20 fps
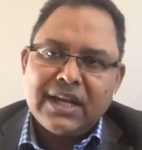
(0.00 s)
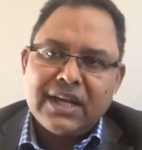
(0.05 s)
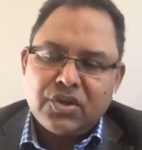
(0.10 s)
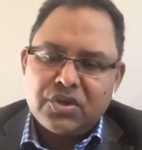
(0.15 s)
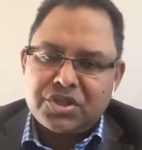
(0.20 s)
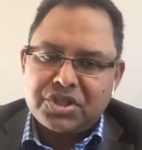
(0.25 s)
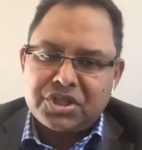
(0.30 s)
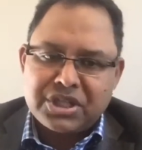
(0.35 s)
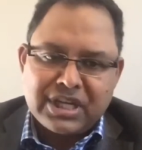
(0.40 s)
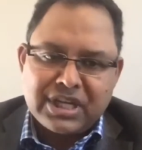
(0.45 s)

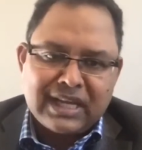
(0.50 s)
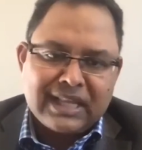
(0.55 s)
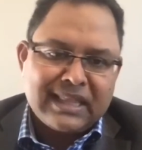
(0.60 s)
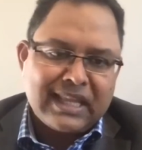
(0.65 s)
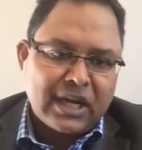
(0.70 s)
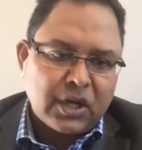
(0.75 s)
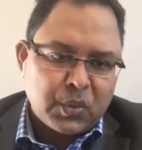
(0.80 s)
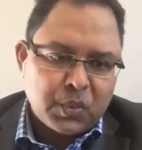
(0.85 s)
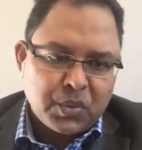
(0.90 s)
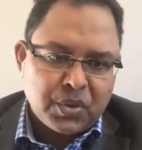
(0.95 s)
and you
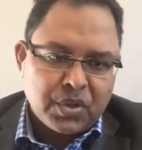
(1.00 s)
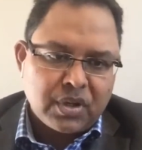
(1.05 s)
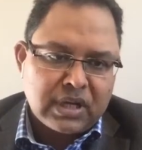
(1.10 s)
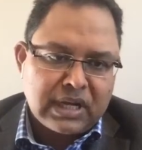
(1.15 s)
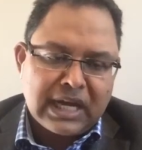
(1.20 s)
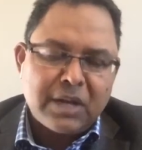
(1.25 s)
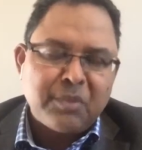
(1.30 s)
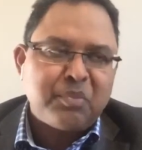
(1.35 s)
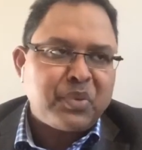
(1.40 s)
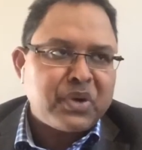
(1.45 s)
share that
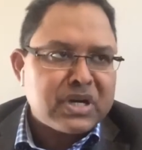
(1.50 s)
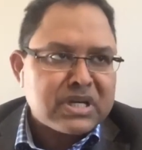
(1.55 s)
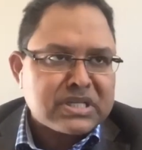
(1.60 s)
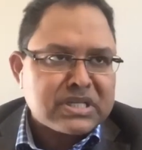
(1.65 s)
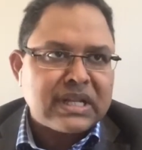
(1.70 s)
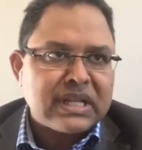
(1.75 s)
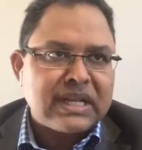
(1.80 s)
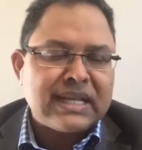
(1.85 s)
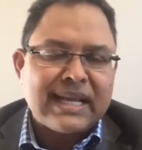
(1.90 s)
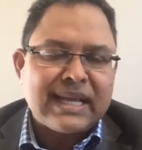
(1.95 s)
work and
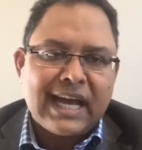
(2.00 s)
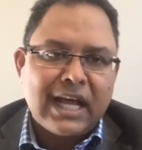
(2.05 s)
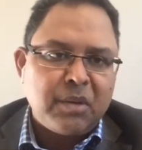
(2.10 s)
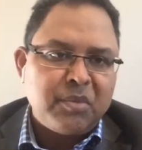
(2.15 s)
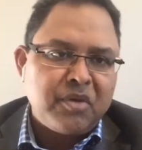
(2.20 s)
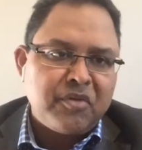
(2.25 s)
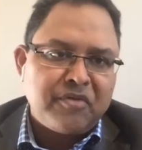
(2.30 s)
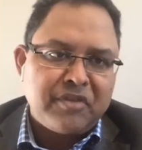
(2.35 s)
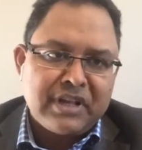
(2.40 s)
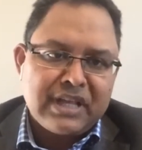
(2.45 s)
personally
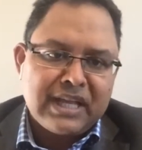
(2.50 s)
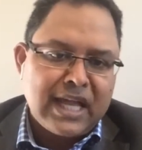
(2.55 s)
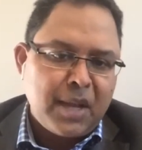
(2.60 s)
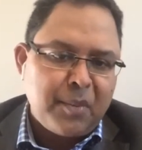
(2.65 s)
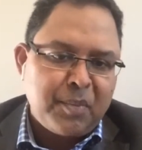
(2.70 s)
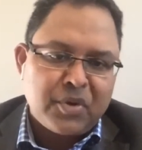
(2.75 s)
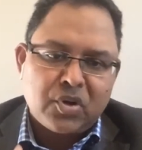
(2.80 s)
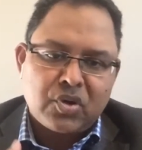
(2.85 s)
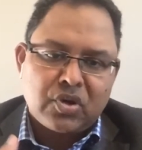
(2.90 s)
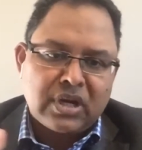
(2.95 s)
i'll be
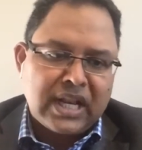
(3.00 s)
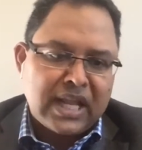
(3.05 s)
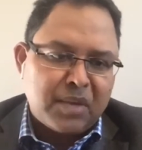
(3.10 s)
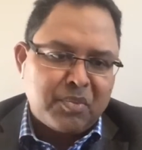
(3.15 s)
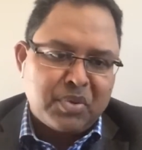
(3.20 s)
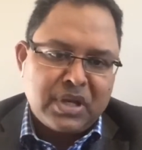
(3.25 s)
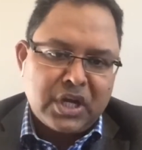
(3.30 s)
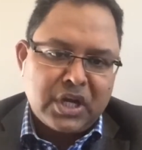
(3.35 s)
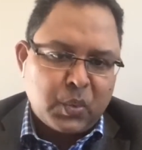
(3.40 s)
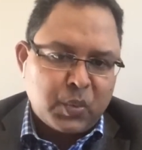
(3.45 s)
very happy to
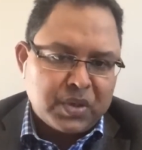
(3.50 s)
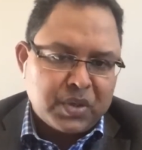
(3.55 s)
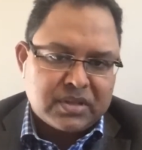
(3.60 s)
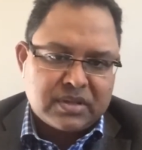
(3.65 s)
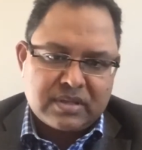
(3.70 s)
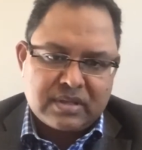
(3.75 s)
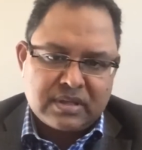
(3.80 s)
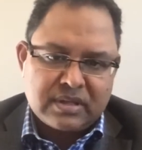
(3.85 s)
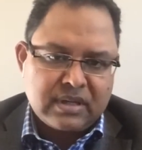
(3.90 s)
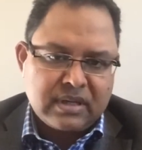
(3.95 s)
collaborate
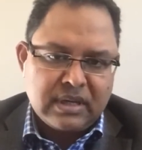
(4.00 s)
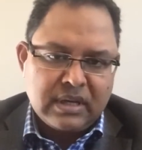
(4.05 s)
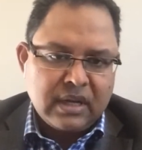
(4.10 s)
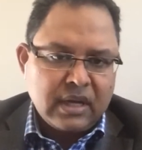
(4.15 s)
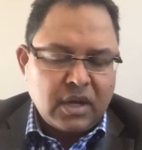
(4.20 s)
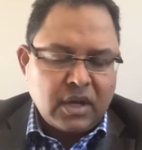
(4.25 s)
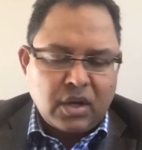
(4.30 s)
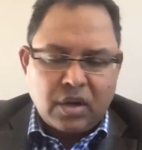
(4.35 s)
with uh,